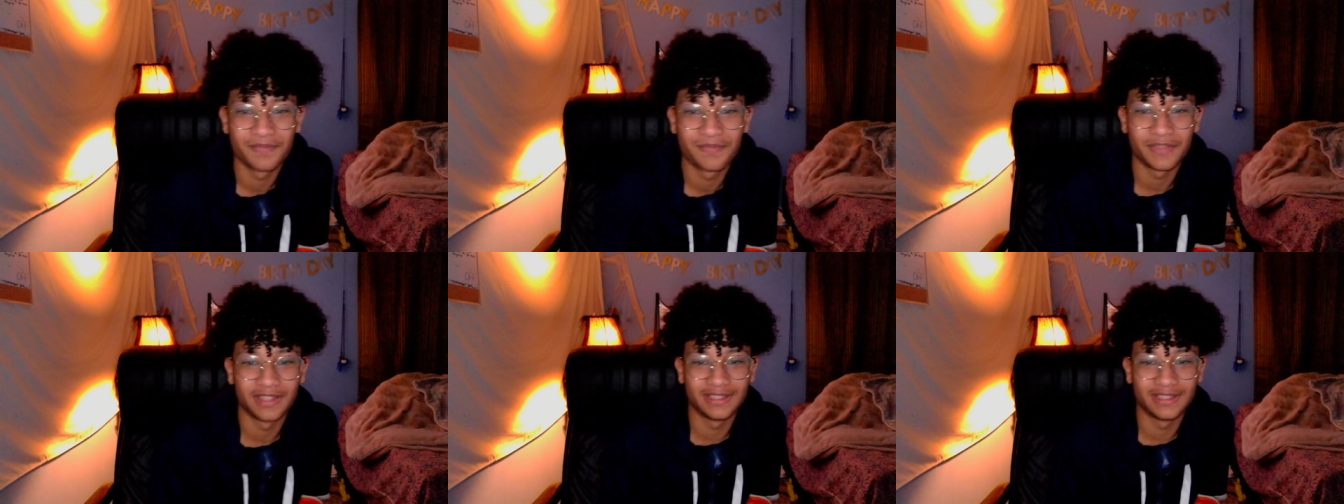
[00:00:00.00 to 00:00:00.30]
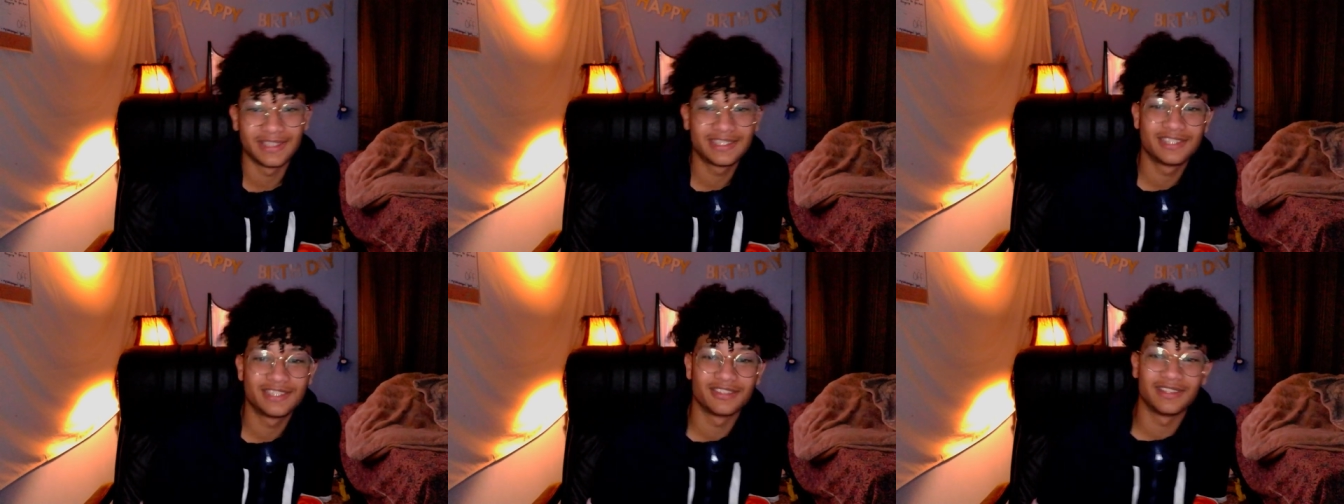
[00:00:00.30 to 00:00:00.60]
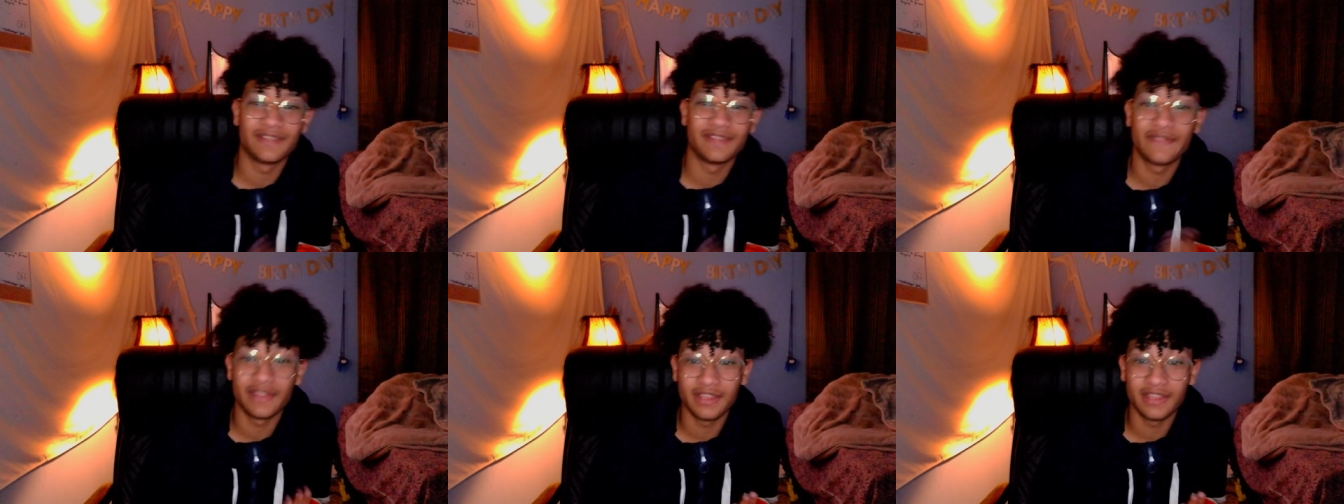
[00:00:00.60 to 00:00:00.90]
Unless you're
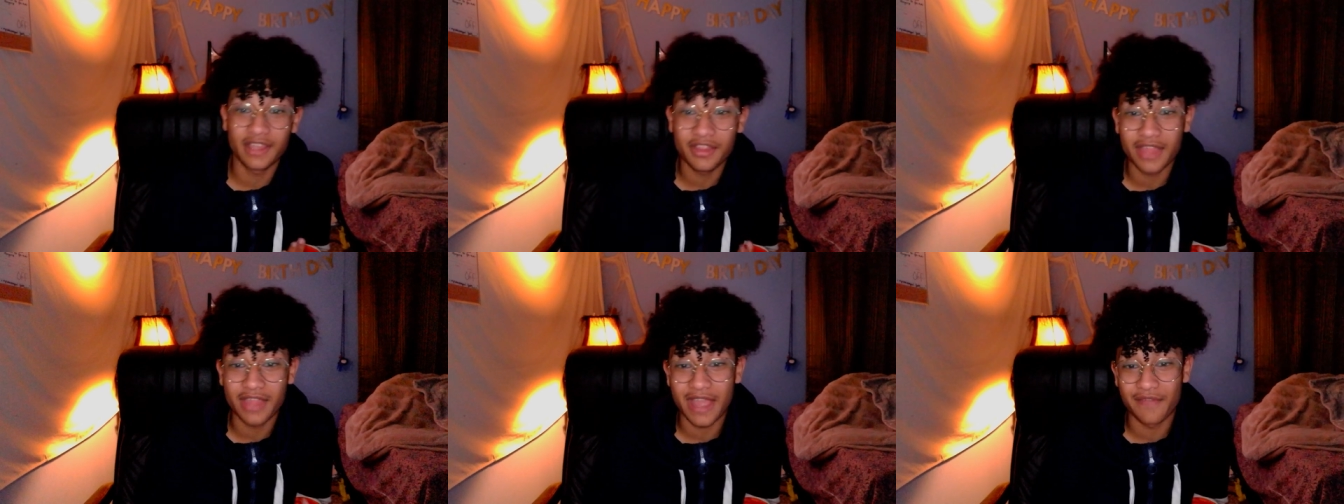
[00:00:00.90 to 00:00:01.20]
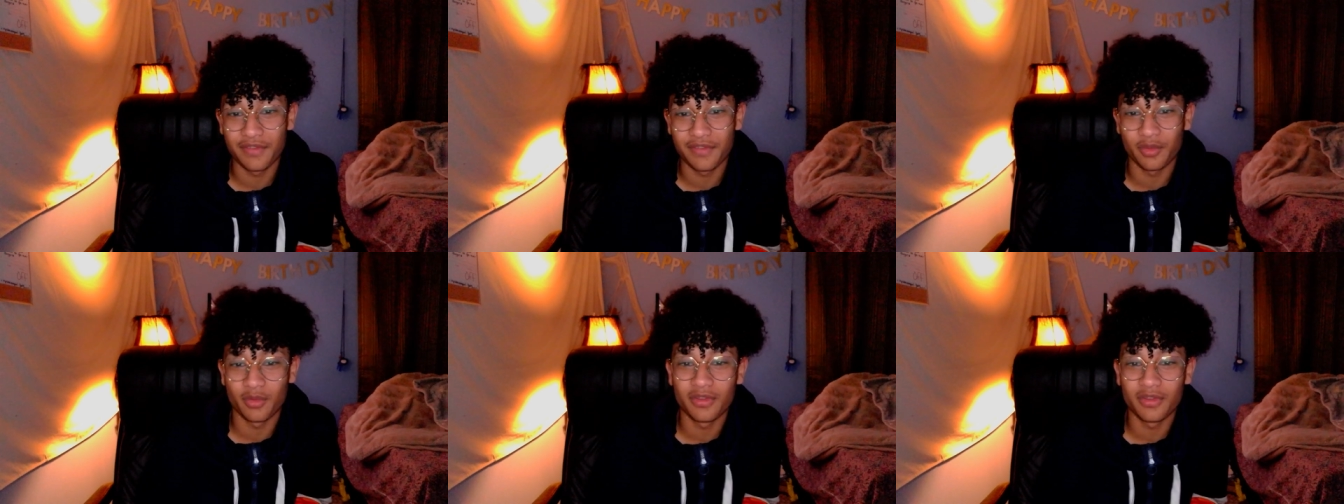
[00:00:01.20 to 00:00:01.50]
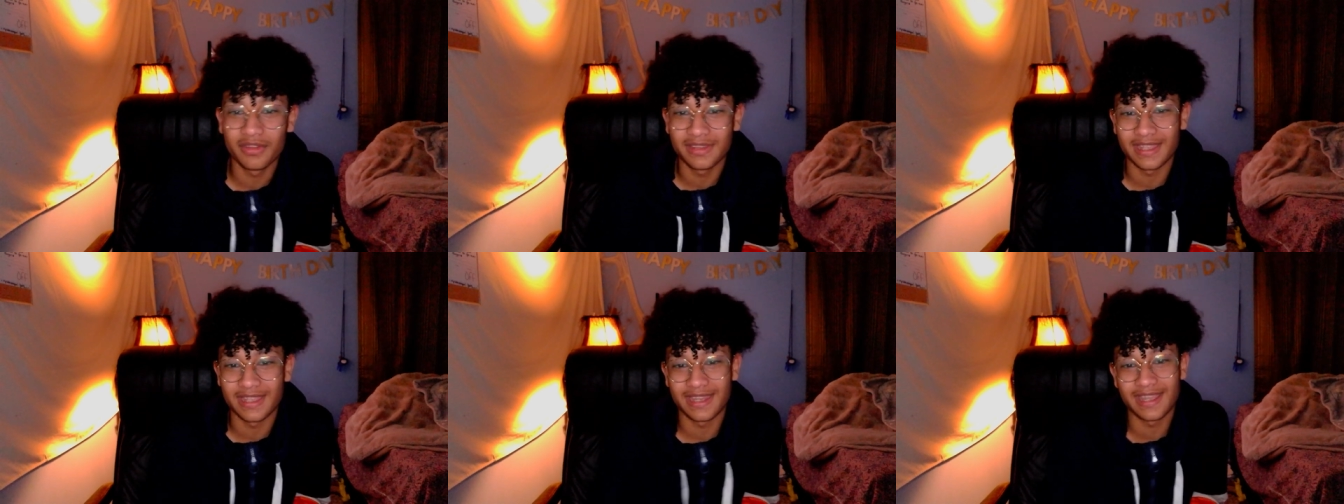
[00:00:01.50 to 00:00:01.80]
living in the other half of the
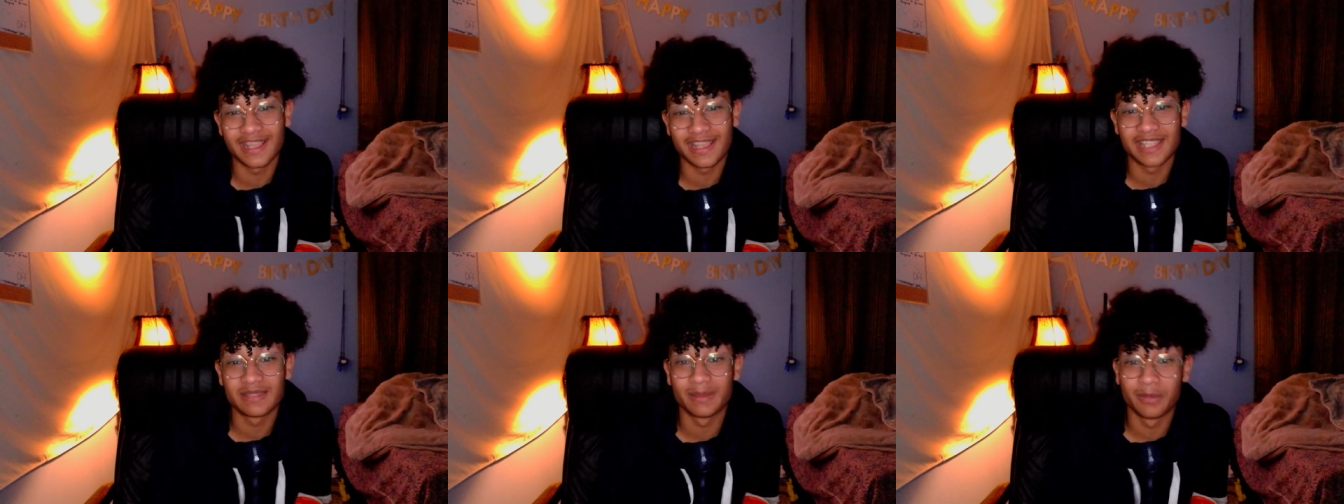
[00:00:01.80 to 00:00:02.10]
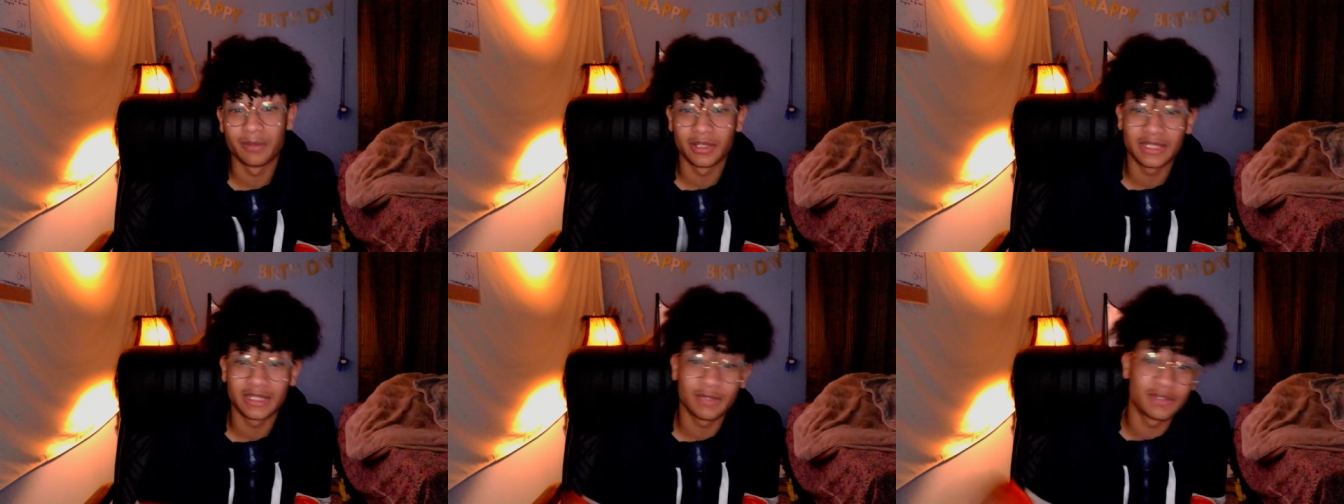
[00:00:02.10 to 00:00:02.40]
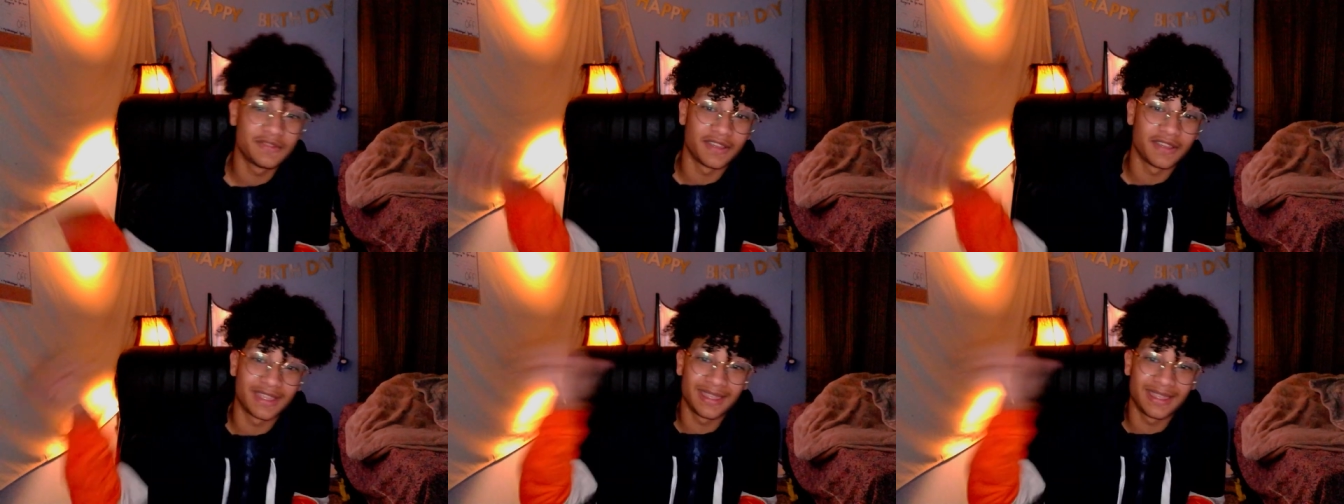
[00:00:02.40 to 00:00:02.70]
world, and I guess my birthday
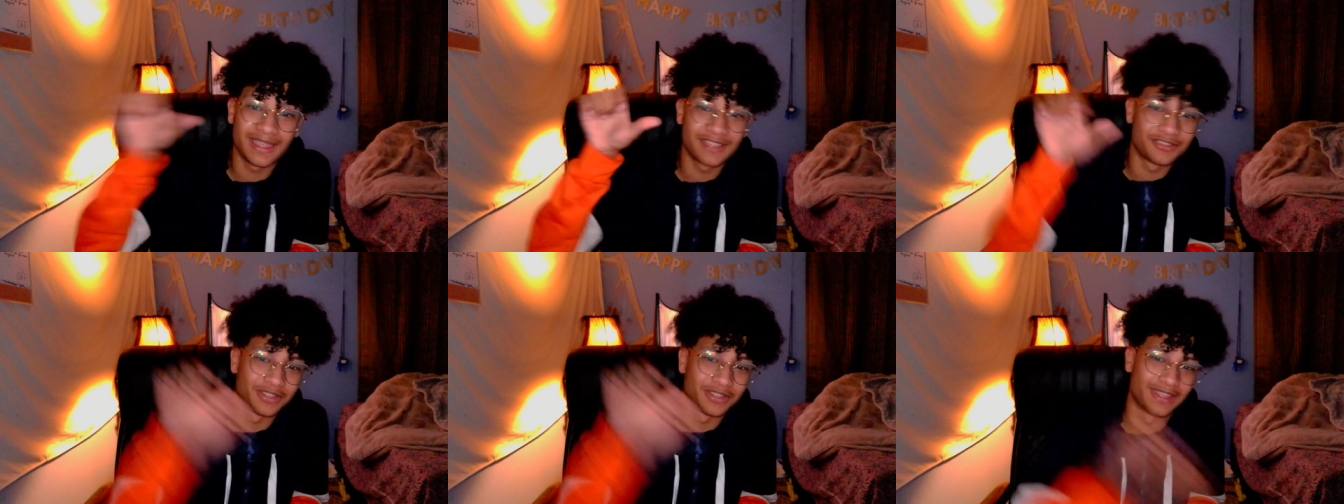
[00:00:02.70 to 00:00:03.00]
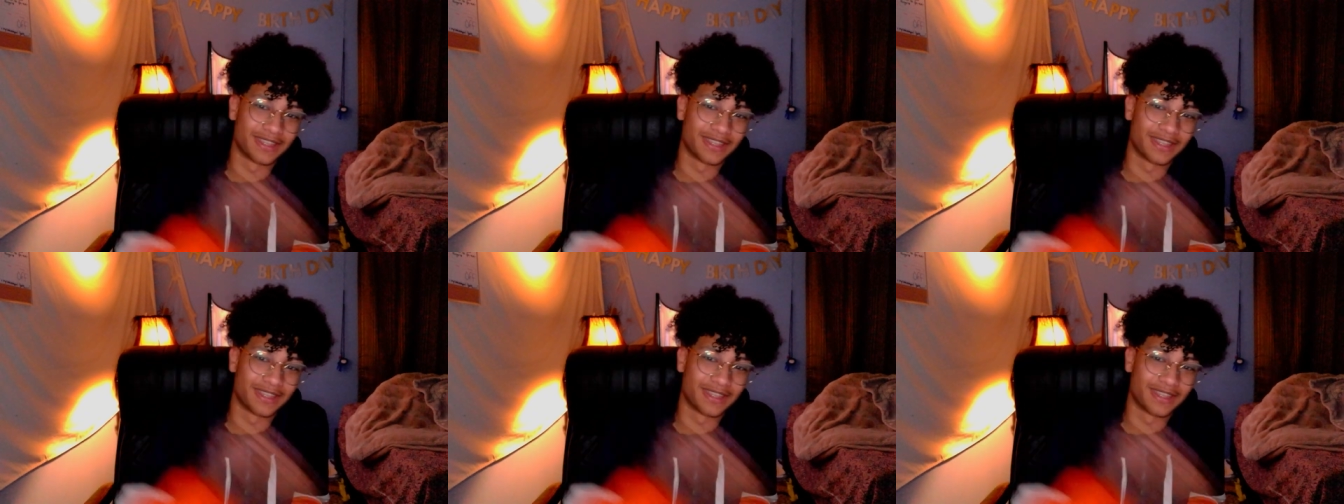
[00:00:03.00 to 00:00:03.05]
was fucking yesterday.